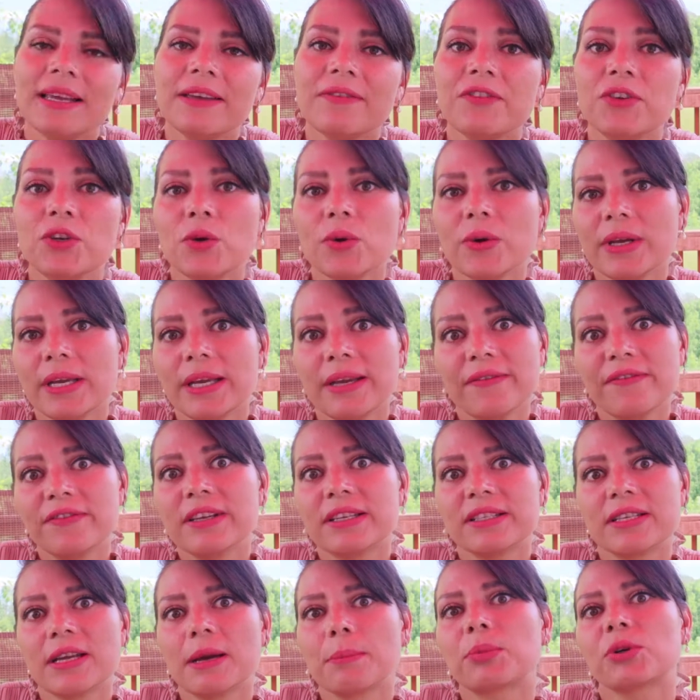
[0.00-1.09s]
If
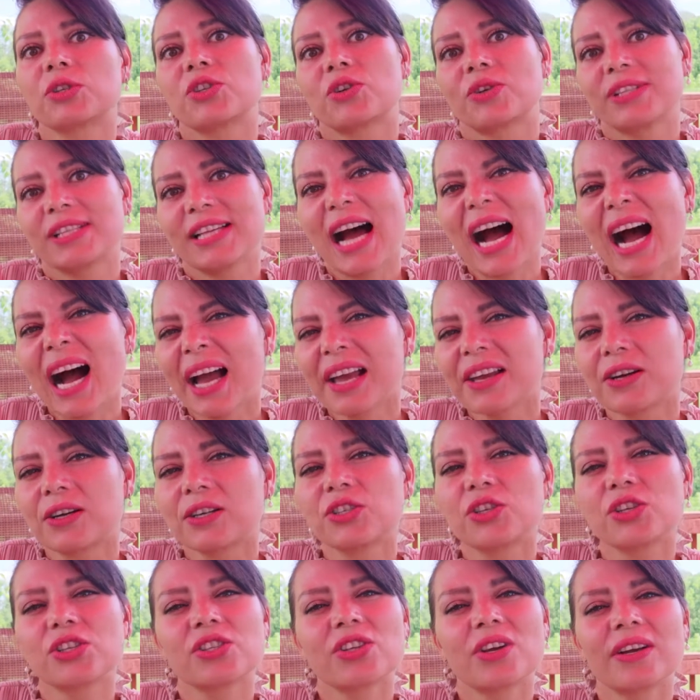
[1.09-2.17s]
the temperature is higher,
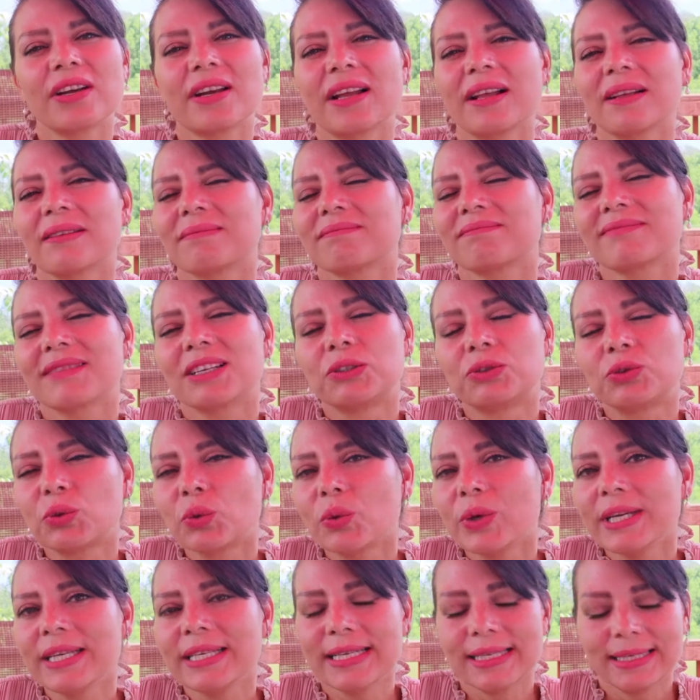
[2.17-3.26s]
just gonna
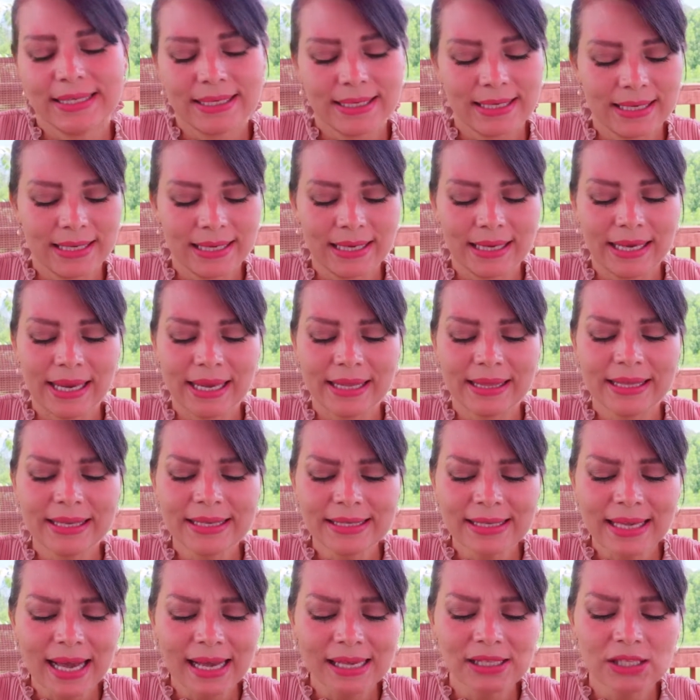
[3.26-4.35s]
ruin the tea. And
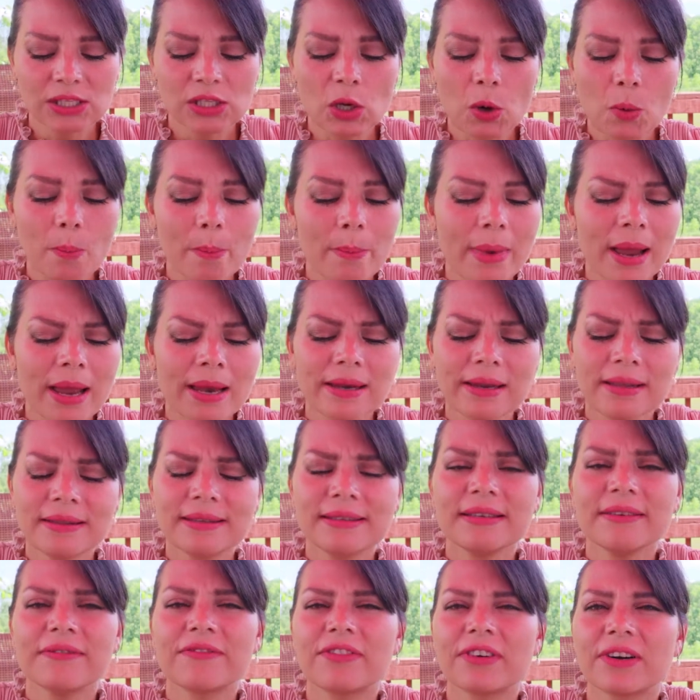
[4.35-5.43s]
this has so many
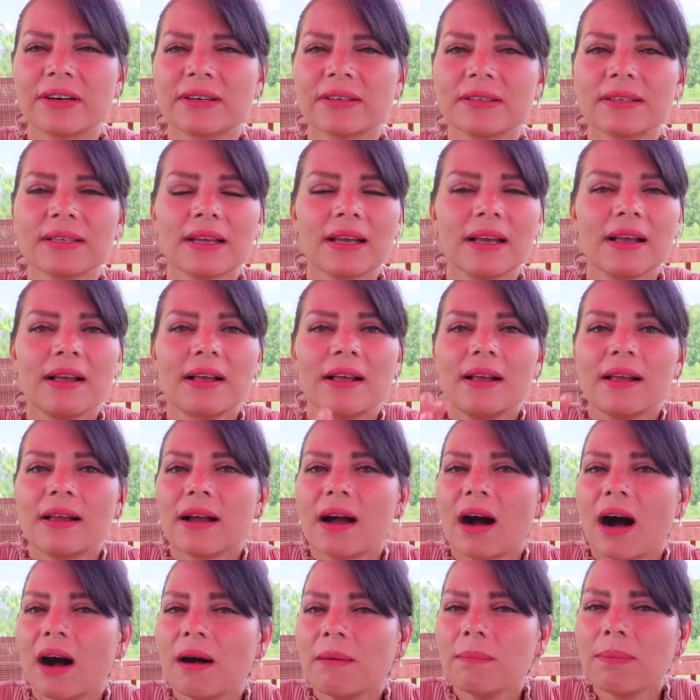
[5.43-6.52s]
different
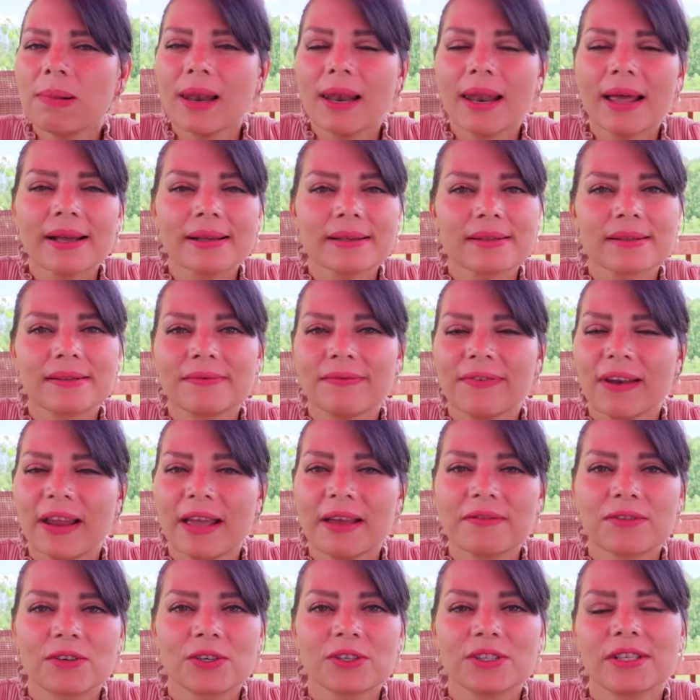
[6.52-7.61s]
complex
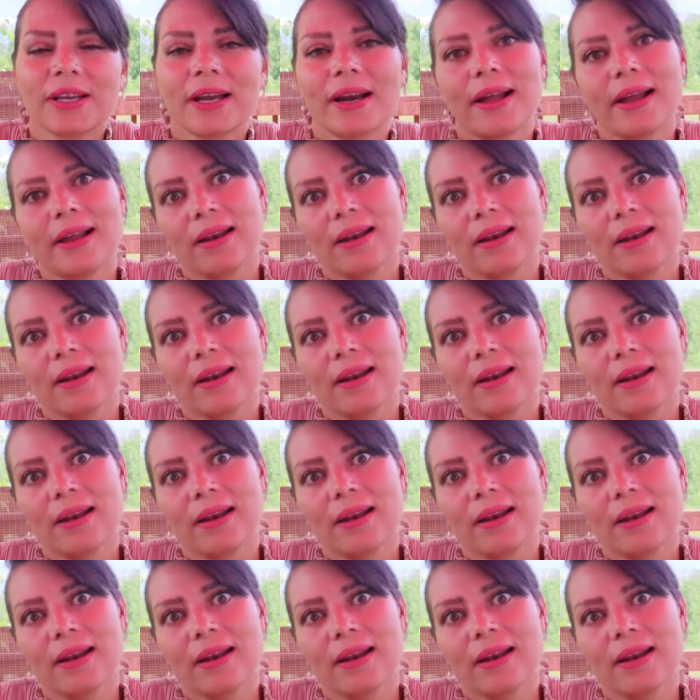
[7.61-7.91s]
flavors that